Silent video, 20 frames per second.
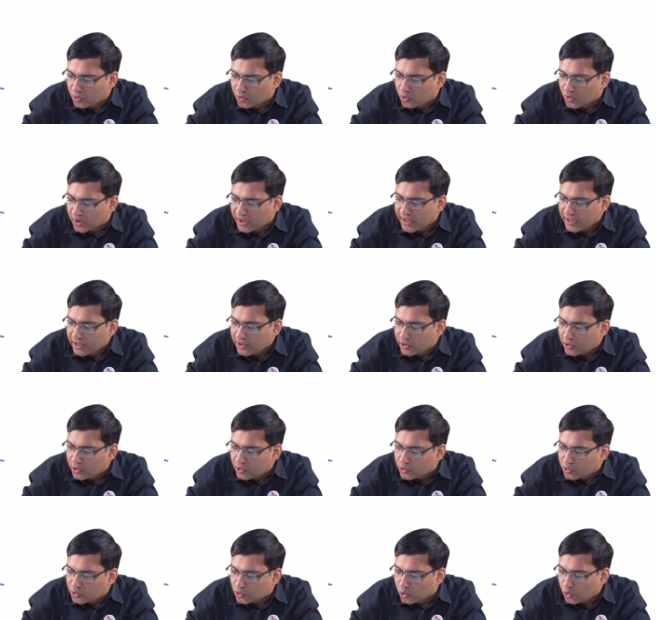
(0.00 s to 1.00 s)
Okay,
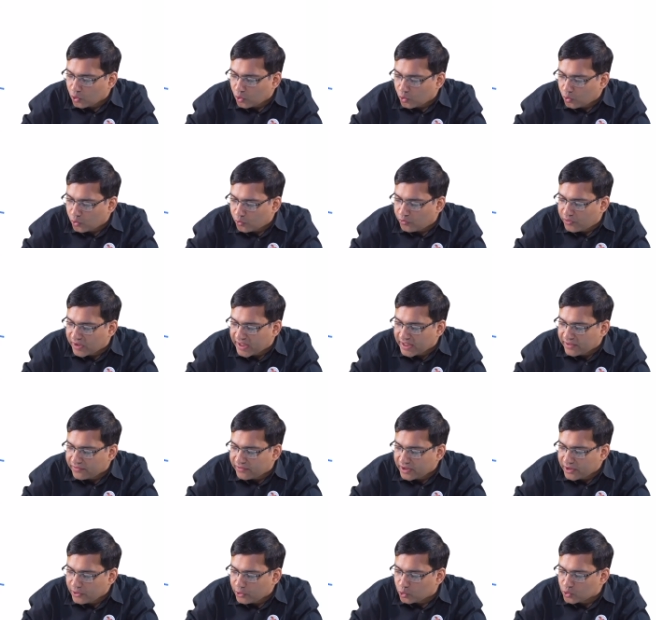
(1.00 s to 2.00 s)
so
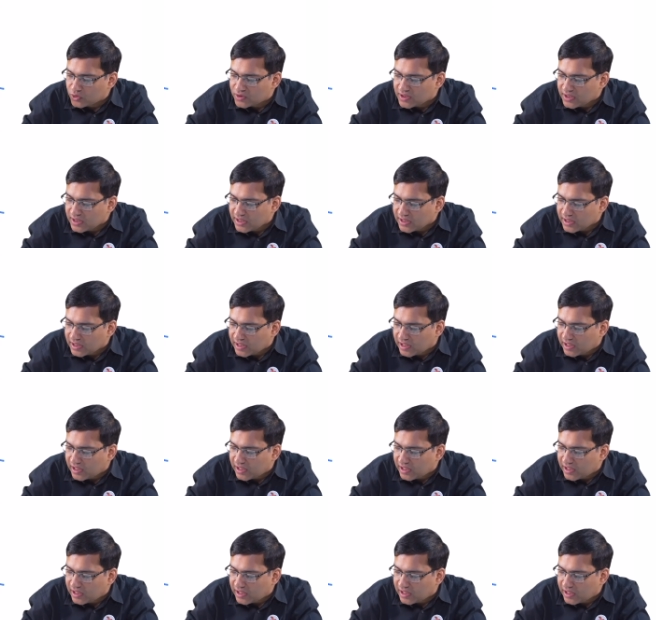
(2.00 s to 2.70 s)
whenever you see